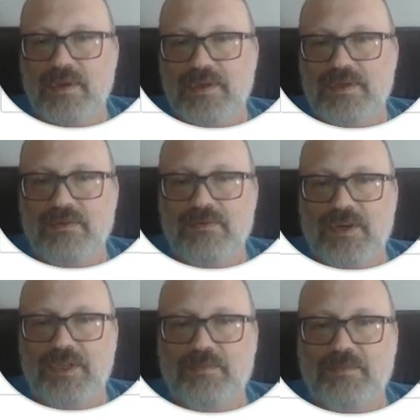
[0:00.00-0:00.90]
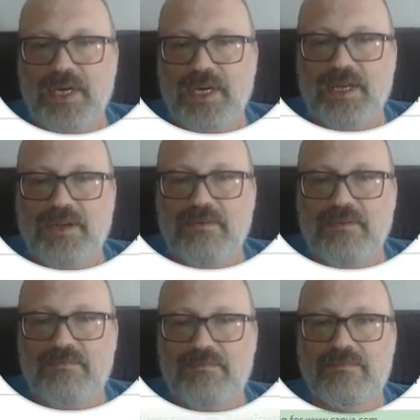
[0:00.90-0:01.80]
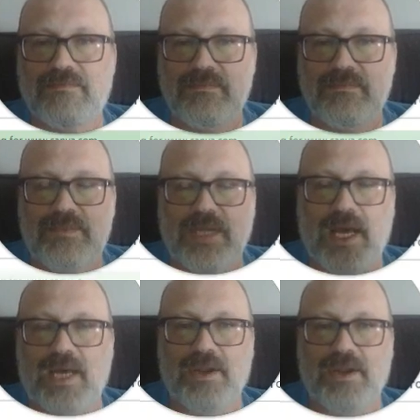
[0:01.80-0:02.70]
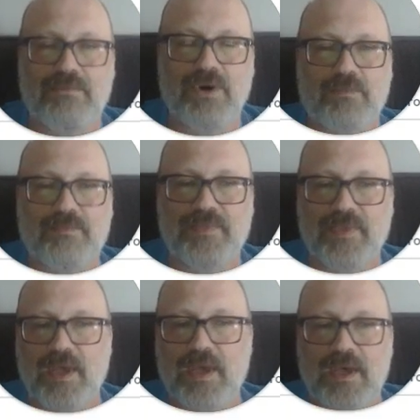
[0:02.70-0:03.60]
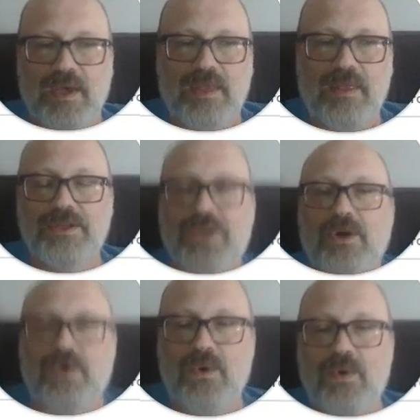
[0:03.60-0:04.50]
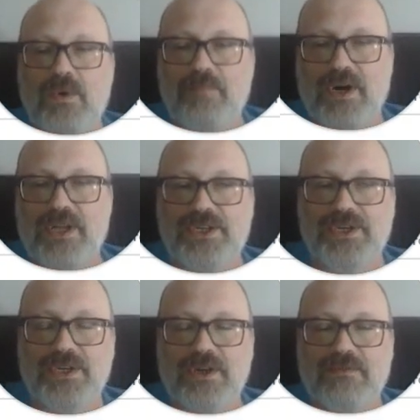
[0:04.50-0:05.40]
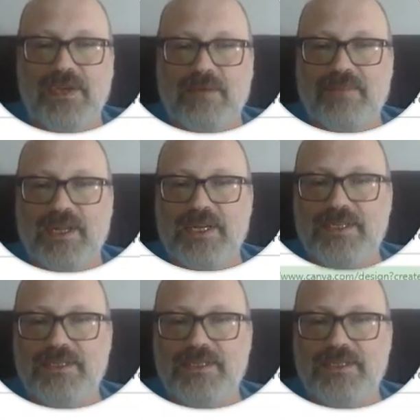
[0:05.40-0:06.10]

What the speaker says: So Facebook ad, and boom. Here's our whole bunch of templates.